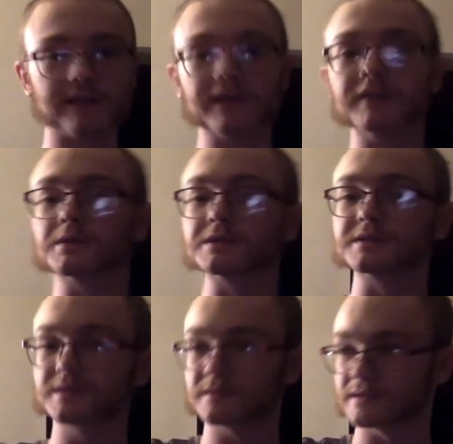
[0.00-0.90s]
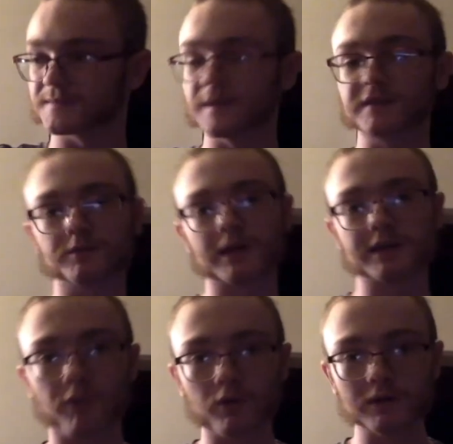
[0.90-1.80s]
and then was dismantled by
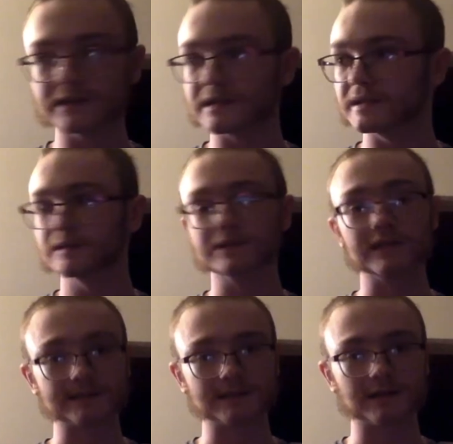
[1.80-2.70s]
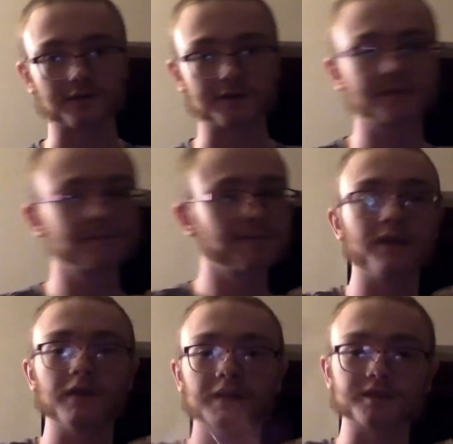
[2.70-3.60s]
Napoleon in the 1800s.
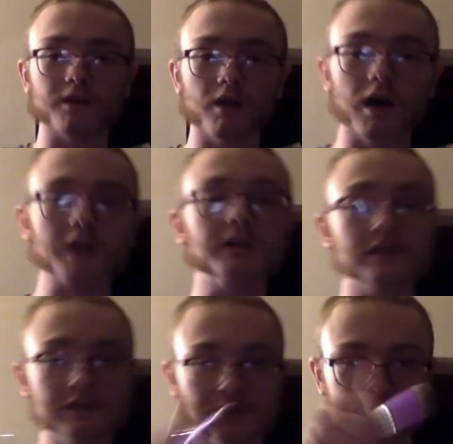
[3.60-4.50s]
Thanks a lot. You